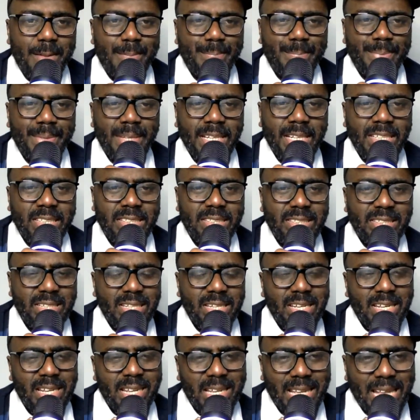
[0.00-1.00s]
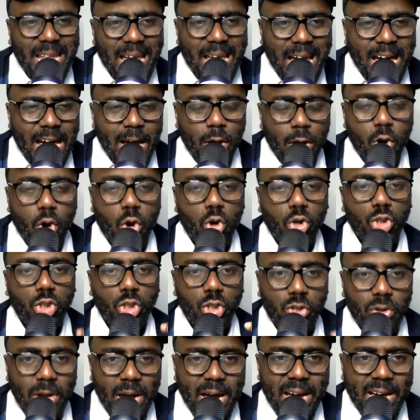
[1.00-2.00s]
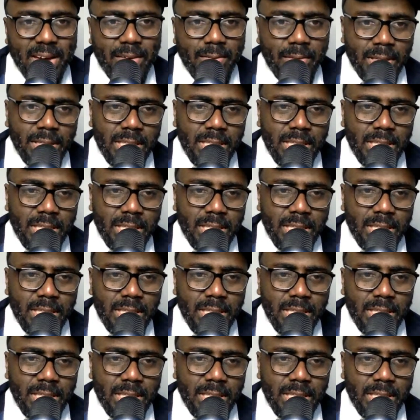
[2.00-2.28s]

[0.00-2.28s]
this lag or drag in